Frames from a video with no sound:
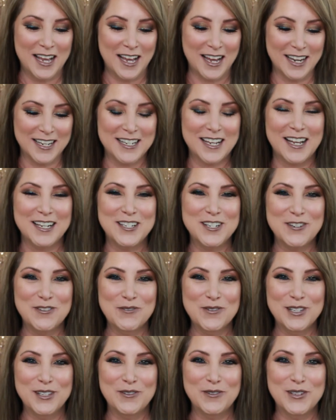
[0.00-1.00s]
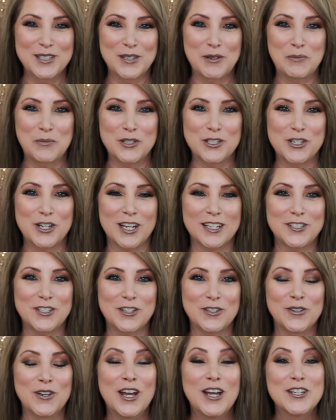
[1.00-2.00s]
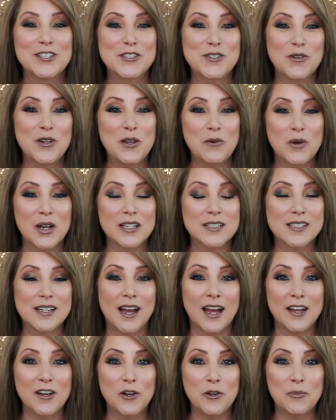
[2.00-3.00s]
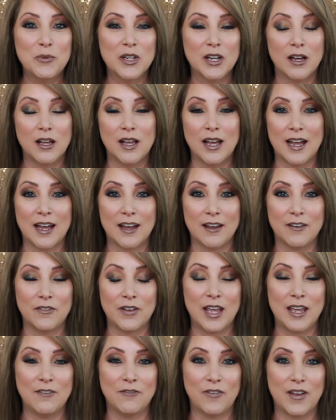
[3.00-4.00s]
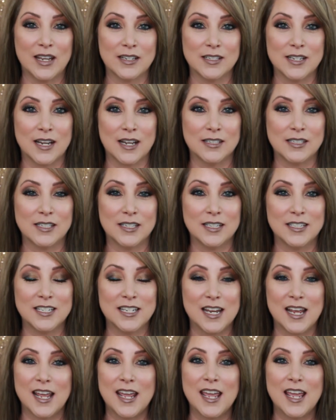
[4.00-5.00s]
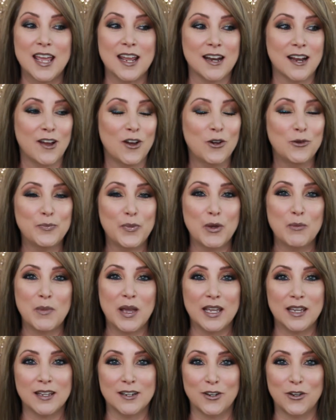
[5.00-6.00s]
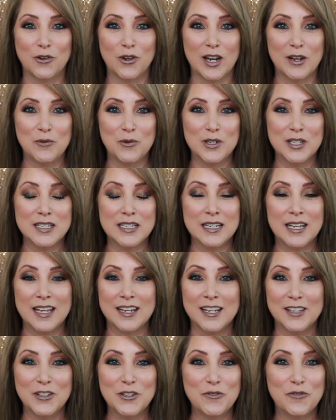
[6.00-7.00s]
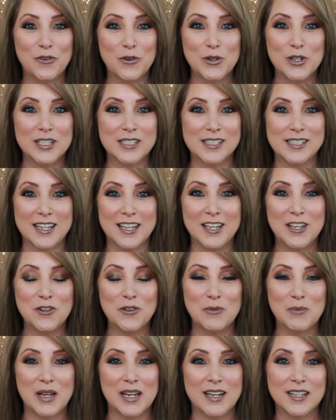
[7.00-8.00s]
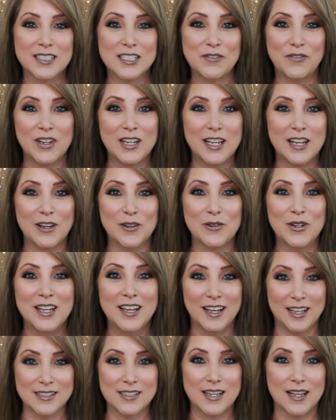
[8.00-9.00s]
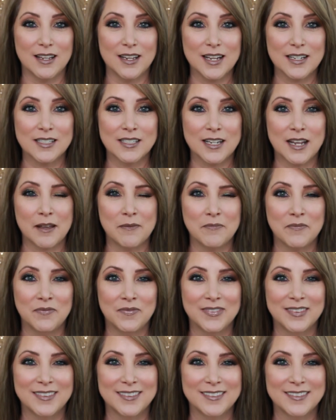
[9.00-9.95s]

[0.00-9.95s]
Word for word: I, I do really, really appreciate you. So anyways, I hope y'all have a fantastic day and I hope you make it a great one. And I look forward to seeing you in my next video. Until next time.